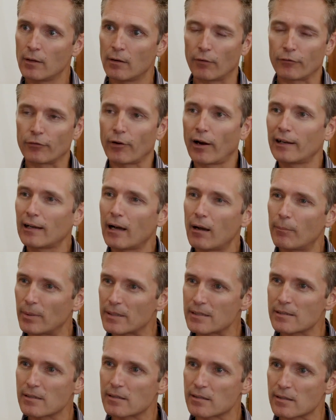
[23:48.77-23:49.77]
of running our
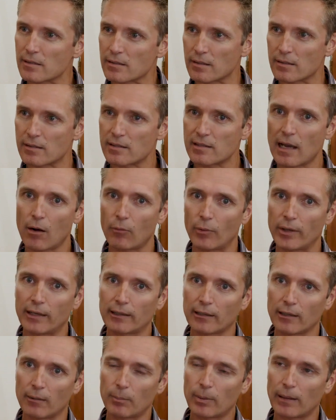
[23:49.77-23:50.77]
businesses and see how we
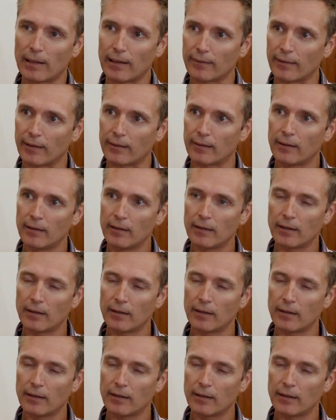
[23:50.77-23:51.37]
can apply that.